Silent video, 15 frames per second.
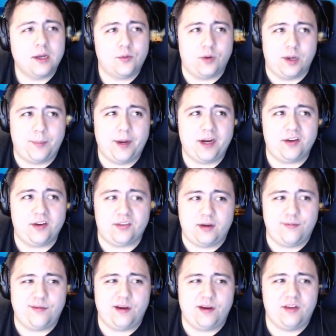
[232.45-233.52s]
Winnipeg is going
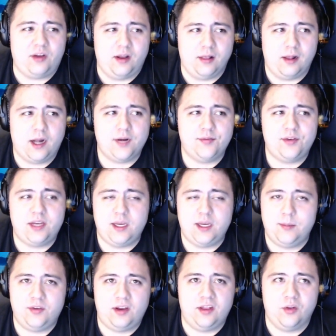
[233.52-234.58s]
to face a lot of
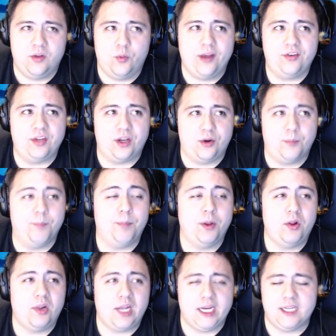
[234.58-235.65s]
teams in the West that are
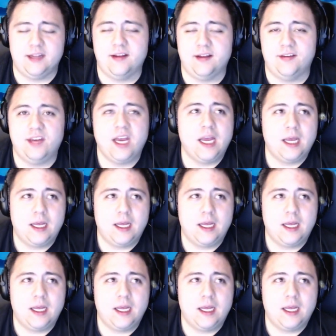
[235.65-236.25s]
built like this,